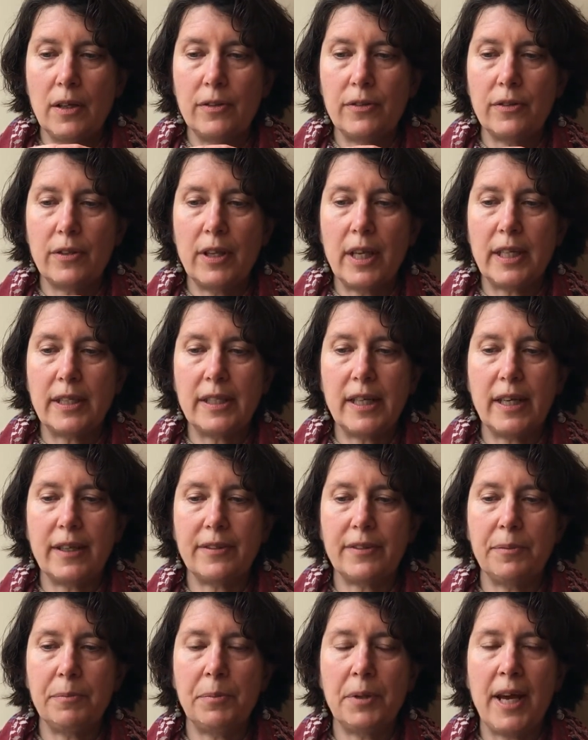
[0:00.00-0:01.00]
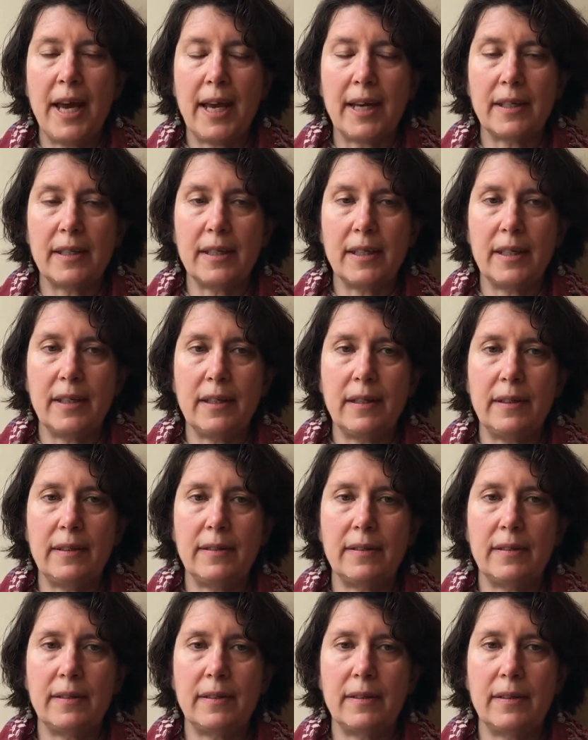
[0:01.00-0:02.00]
So that takes some practice
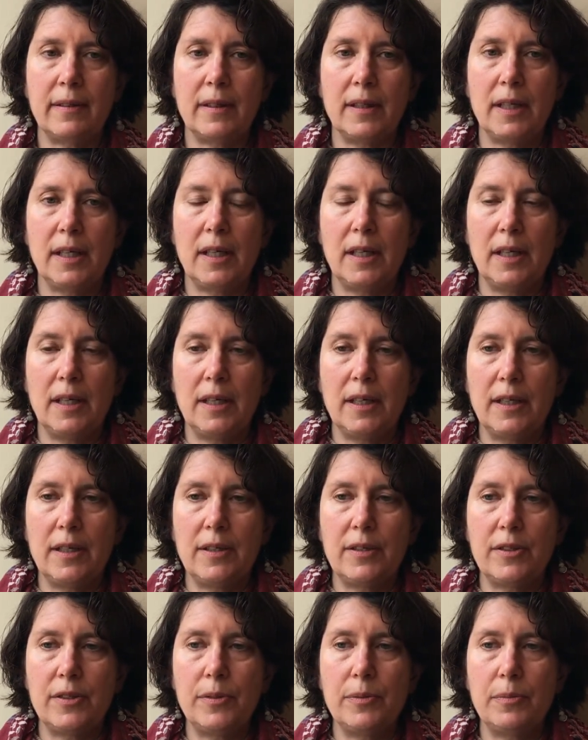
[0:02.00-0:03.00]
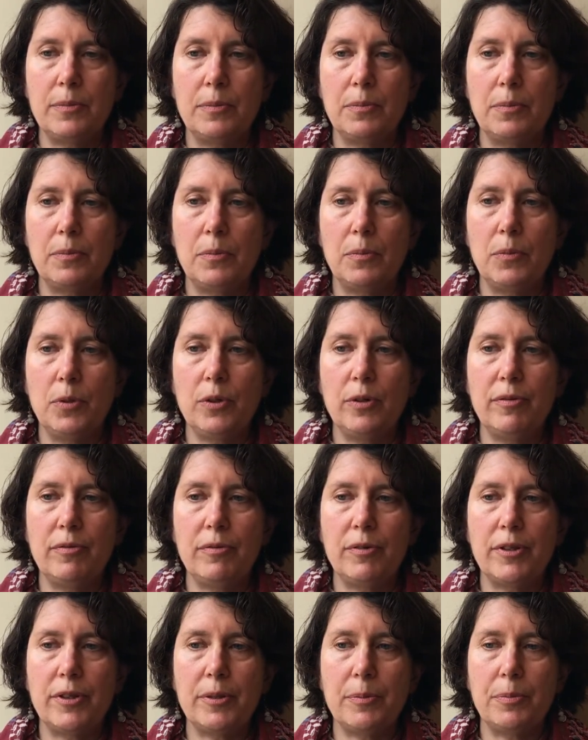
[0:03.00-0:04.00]
to move
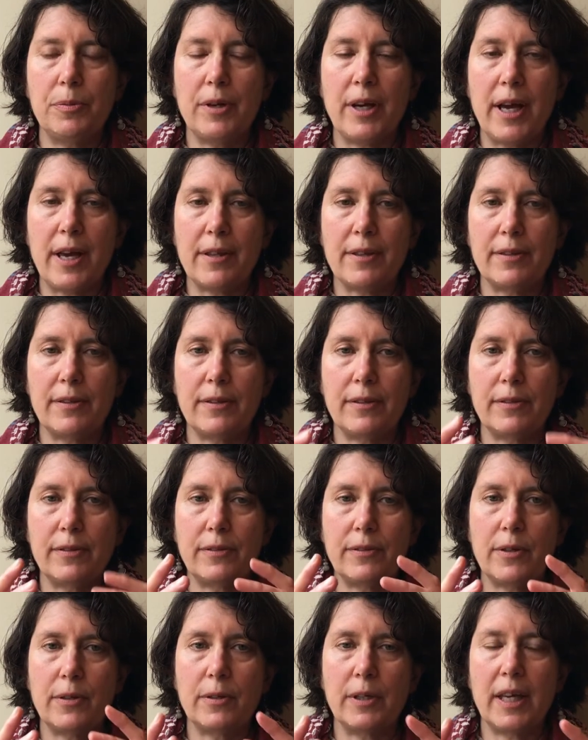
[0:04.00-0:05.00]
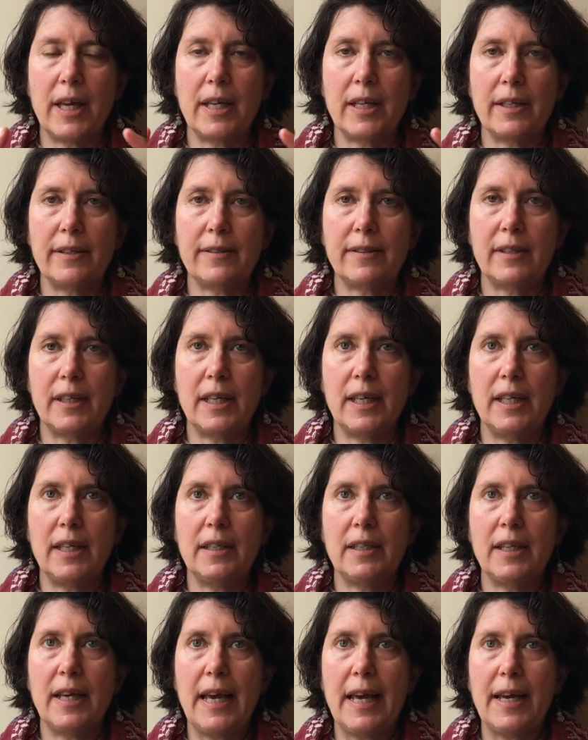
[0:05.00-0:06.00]
with the breath. So again, it's
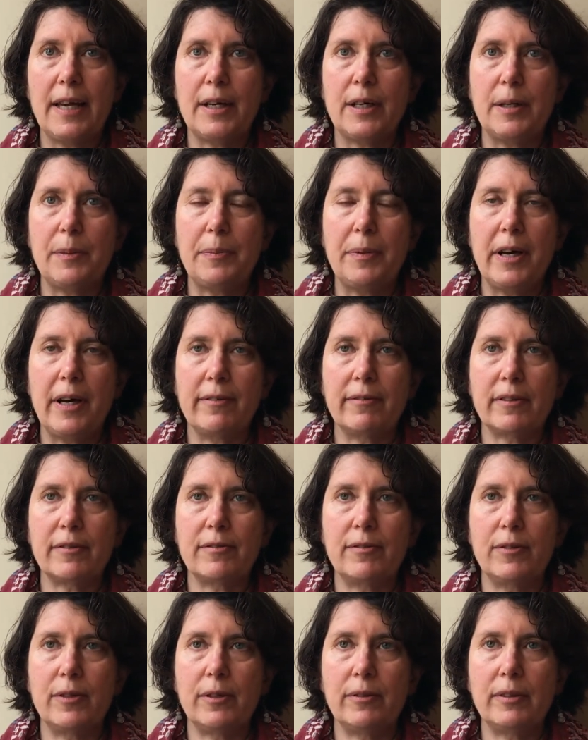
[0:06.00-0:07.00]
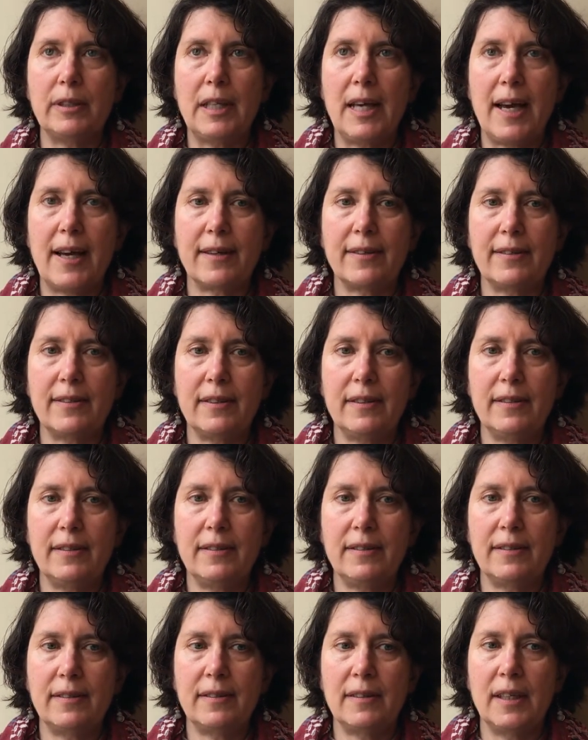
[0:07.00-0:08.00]
inhale, pelvic floor relaxes.
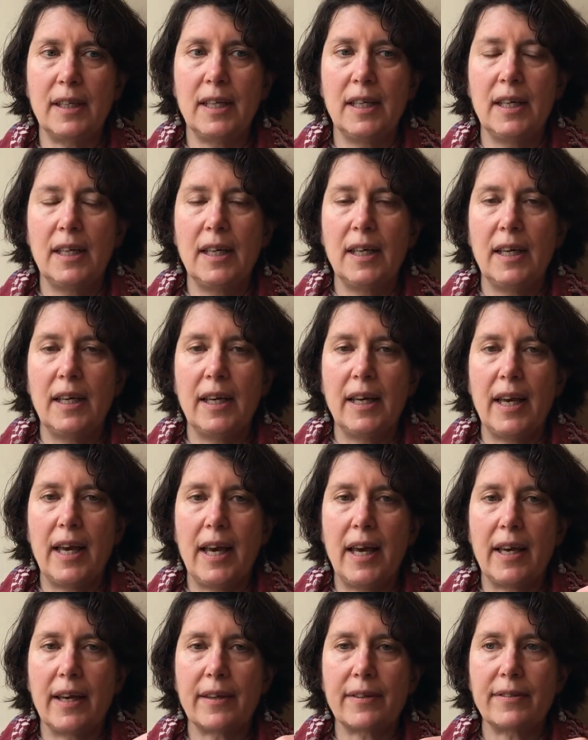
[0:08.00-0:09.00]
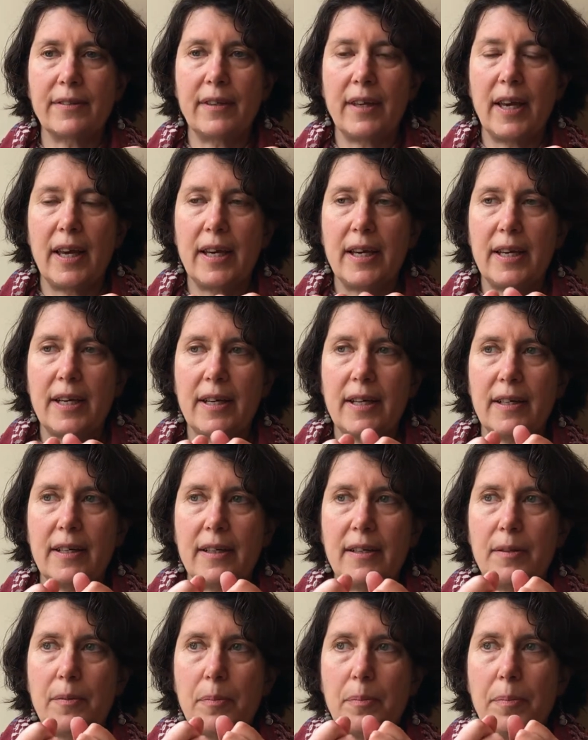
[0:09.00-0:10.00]

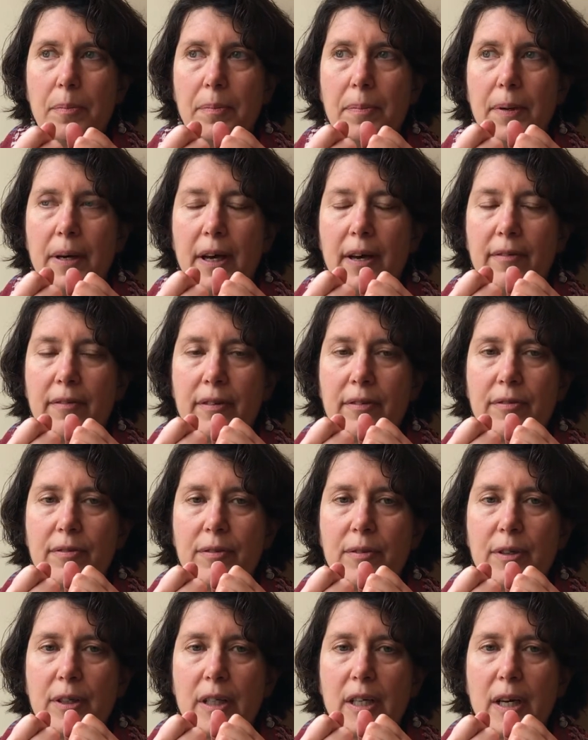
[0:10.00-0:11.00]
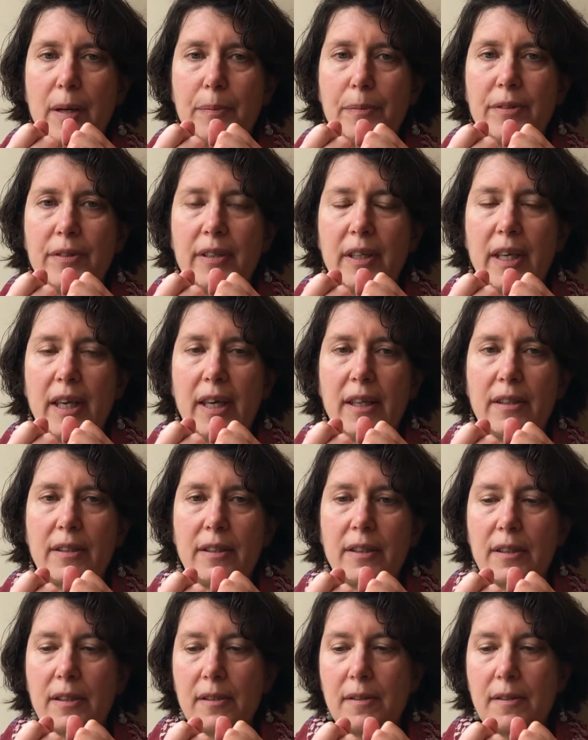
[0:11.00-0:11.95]
Exhale, pelvic floor comes together.